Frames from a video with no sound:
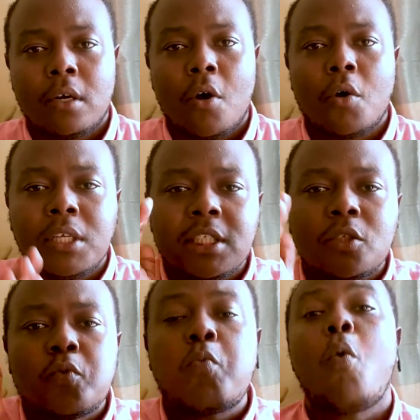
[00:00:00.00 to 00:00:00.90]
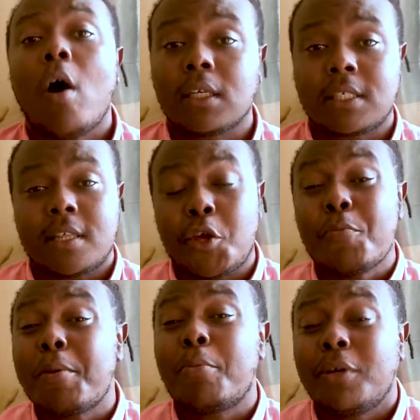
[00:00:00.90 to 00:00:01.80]
or just what the
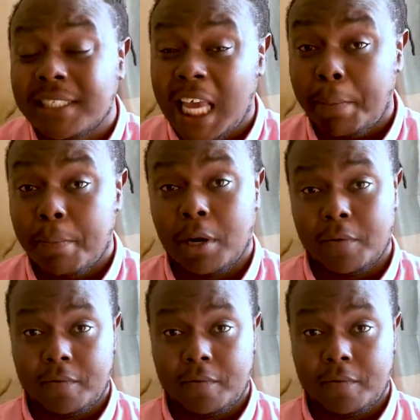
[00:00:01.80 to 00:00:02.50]
human body is capable of.